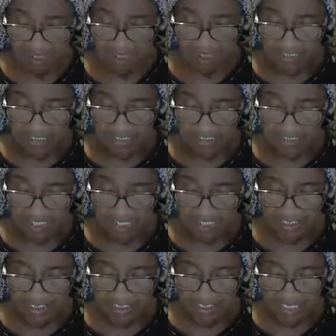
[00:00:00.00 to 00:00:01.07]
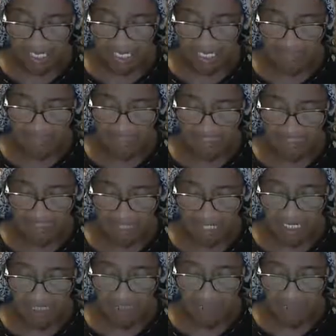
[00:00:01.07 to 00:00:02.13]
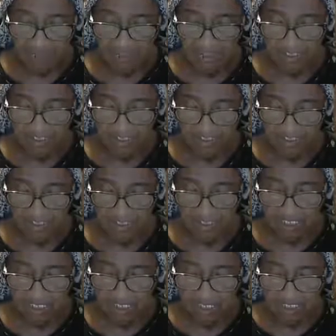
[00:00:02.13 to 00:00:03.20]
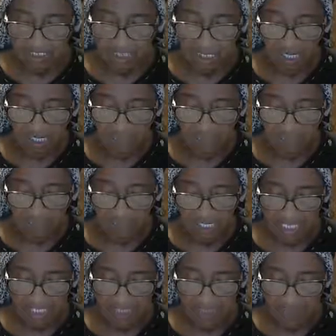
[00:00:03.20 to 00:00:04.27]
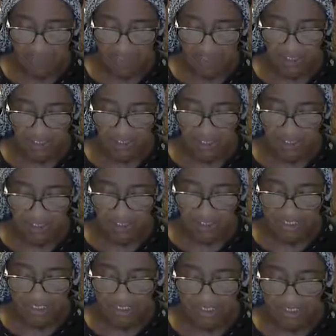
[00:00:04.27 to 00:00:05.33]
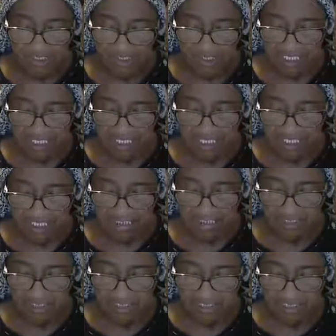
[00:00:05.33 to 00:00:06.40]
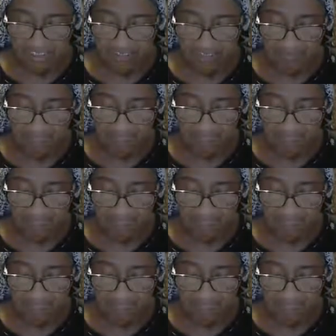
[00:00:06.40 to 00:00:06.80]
And the second time the cock crew, and Peter called to mind the word that Jesus said unto him,